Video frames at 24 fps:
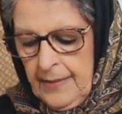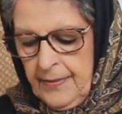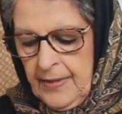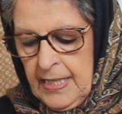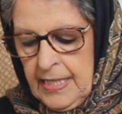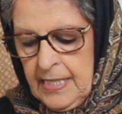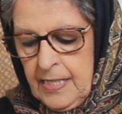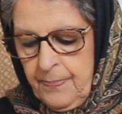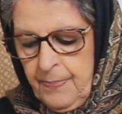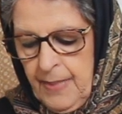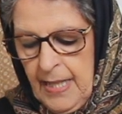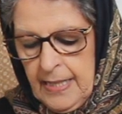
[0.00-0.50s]

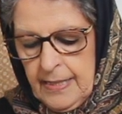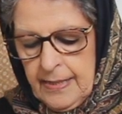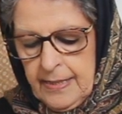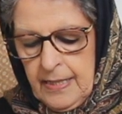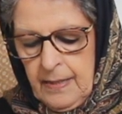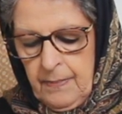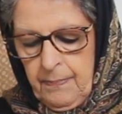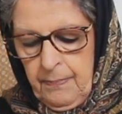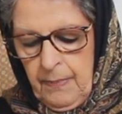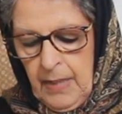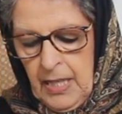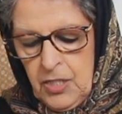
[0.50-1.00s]
This makes
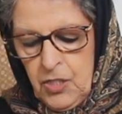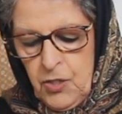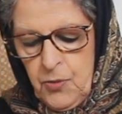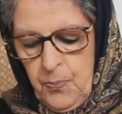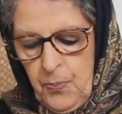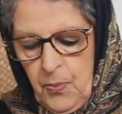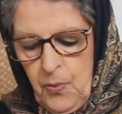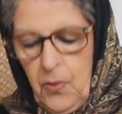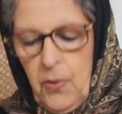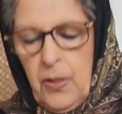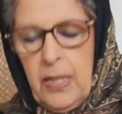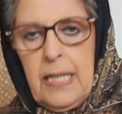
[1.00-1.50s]
it much
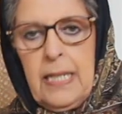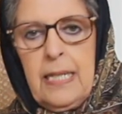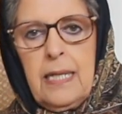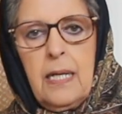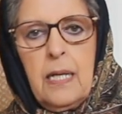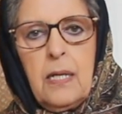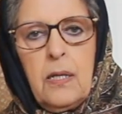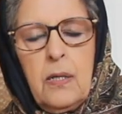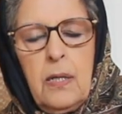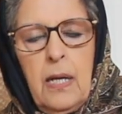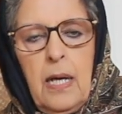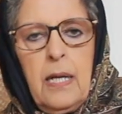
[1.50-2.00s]
more
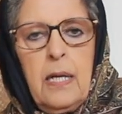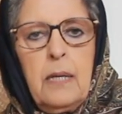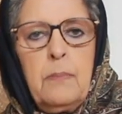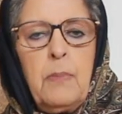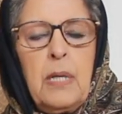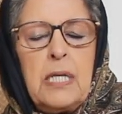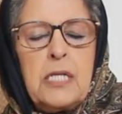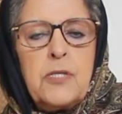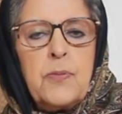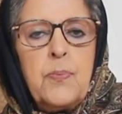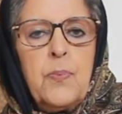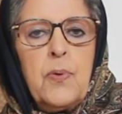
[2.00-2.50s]

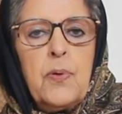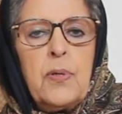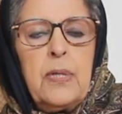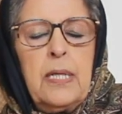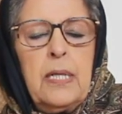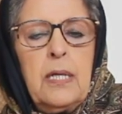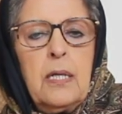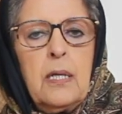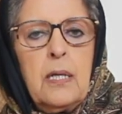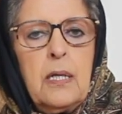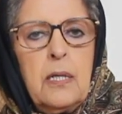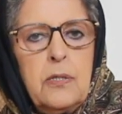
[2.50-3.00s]

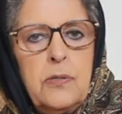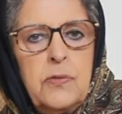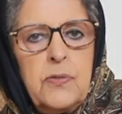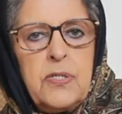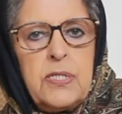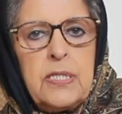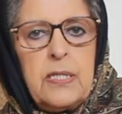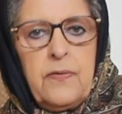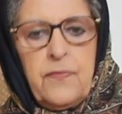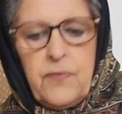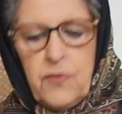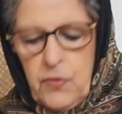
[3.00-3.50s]

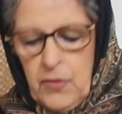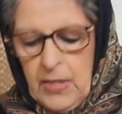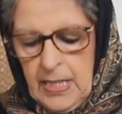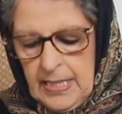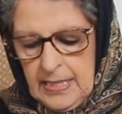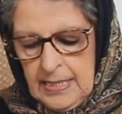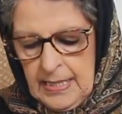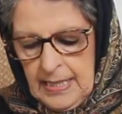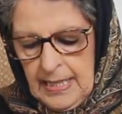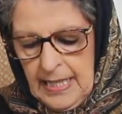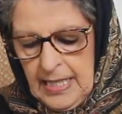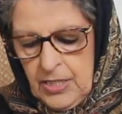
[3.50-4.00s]
inclusive
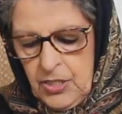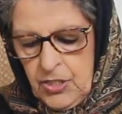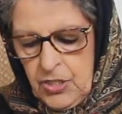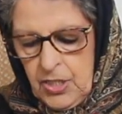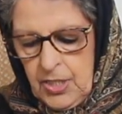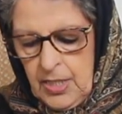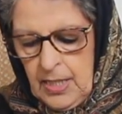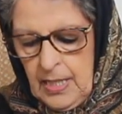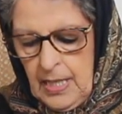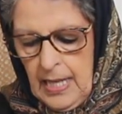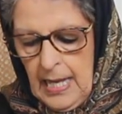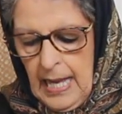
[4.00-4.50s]

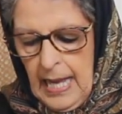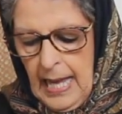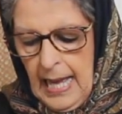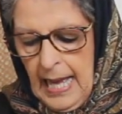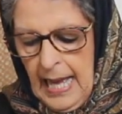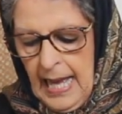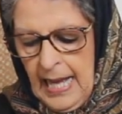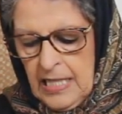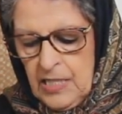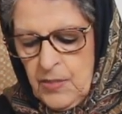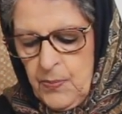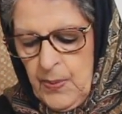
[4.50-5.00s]
translation,
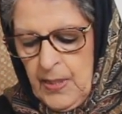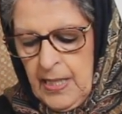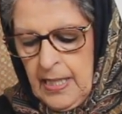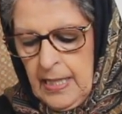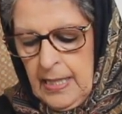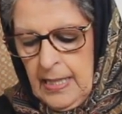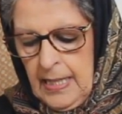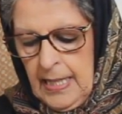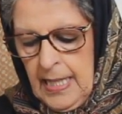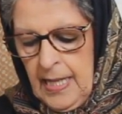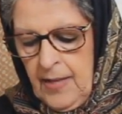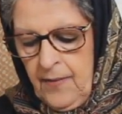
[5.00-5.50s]
as we
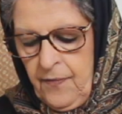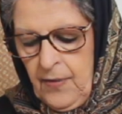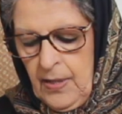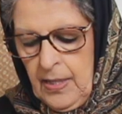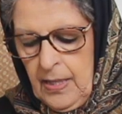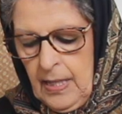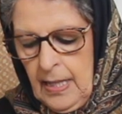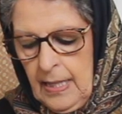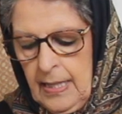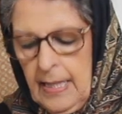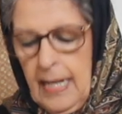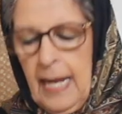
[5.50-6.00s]
can
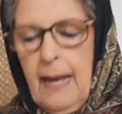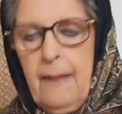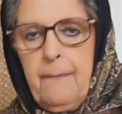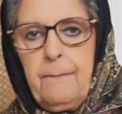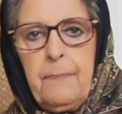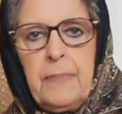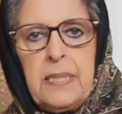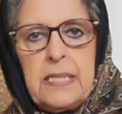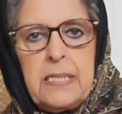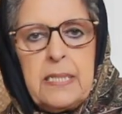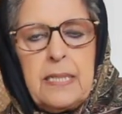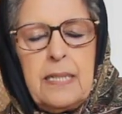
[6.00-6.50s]
even
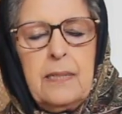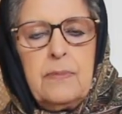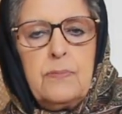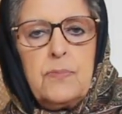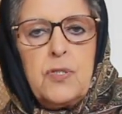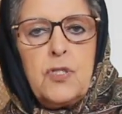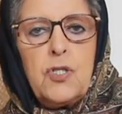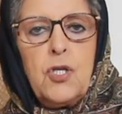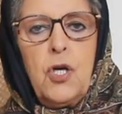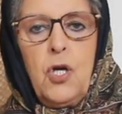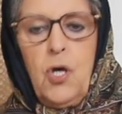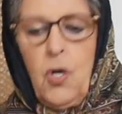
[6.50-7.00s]
name
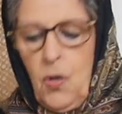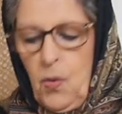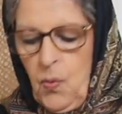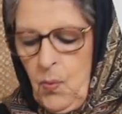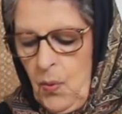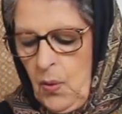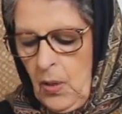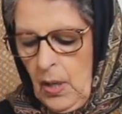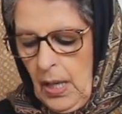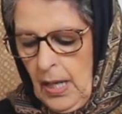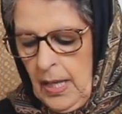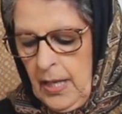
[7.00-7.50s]
Muslims
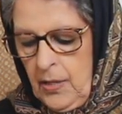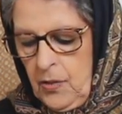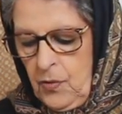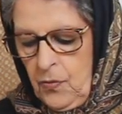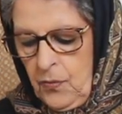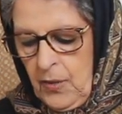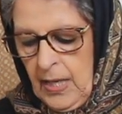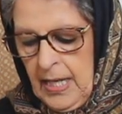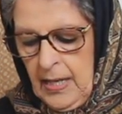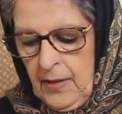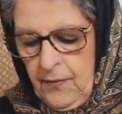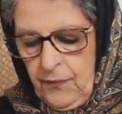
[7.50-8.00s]
who are
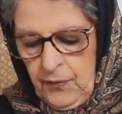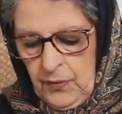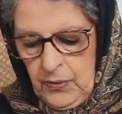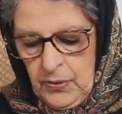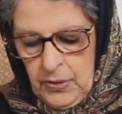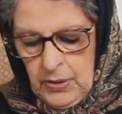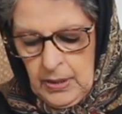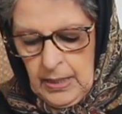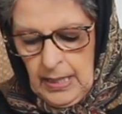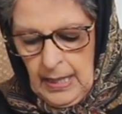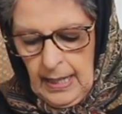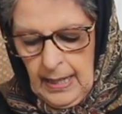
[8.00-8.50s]
ungrateful
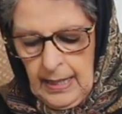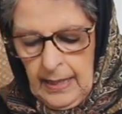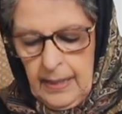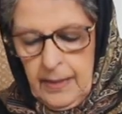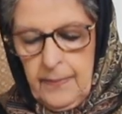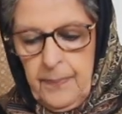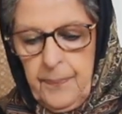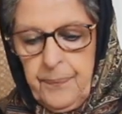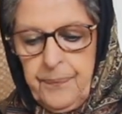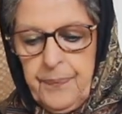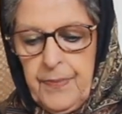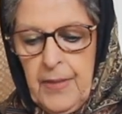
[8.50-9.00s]
to
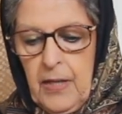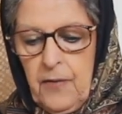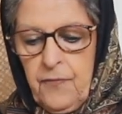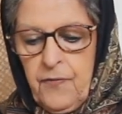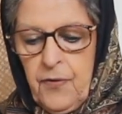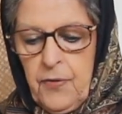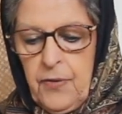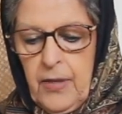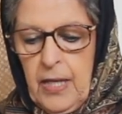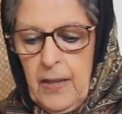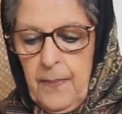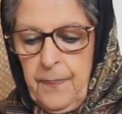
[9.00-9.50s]
God
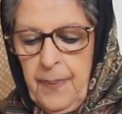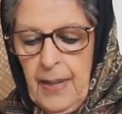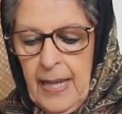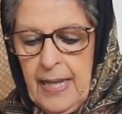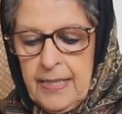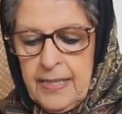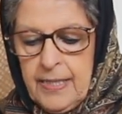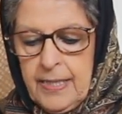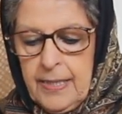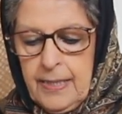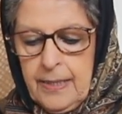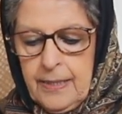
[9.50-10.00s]
for their
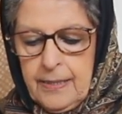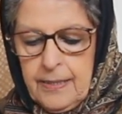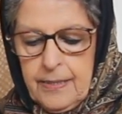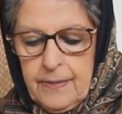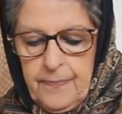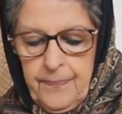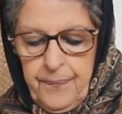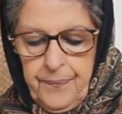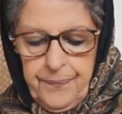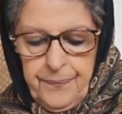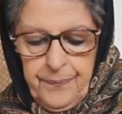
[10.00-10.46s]
blessings.